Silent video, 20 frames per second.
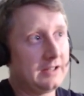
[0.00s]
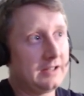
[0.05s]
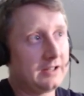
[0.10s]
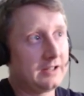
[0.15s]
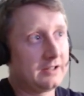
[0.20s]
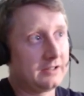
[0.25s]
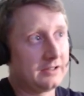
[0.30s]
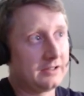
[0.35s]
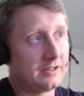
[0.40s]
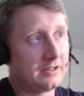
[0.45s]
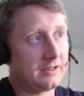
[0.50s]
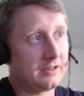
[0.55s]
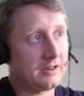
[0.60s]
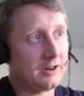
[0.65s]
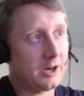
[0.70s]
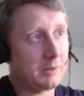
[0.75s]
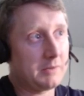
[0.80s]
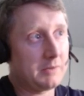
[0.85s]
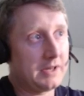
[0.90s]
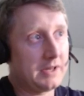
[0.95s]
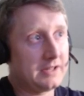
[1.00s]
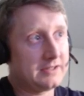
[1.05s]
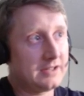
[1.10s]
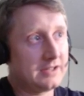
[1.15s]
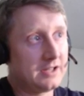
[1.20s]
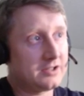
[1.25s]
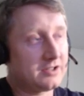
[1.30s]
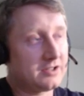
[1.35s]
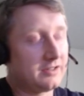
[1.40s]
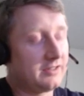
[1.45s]
clear
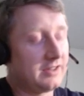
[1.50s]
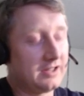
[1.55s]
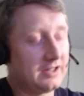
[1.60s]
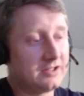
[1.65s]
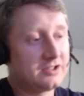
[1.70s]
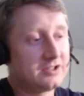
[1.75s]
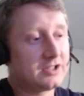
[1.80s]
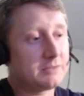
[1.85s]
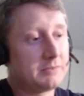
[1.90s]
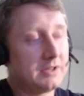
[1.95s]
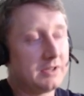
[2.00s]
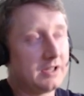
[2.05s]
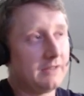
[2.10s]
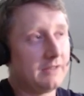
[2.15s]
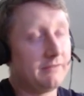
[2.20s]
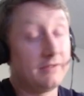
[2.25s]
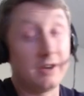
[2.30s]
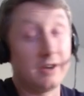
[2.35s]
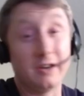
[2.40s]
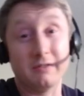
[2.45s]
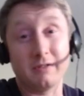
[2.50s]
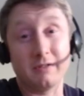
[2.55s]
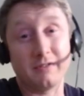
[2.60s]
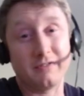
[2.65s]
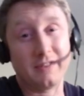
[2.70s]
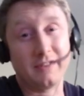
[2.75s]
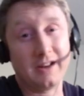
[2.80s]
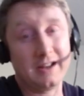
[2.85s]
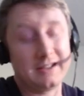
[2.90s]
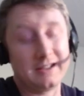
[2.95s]
harmonization, things just become very
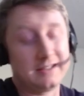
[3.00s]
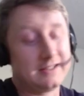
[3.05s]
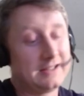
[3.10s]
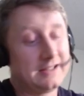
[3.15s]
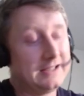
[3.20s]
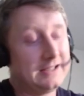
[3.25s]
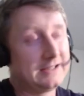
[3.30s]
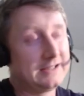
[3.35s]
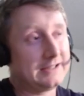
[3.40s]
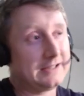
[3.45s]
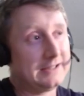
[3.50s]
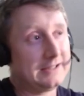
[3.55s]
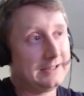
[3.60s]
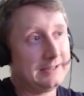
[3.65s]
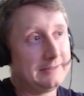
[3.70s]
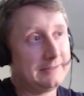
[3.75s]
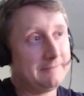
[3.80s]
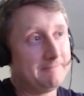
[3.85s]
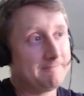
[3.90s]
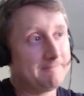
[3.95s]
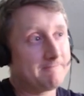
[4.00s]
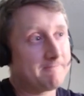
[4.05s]
refined. I'm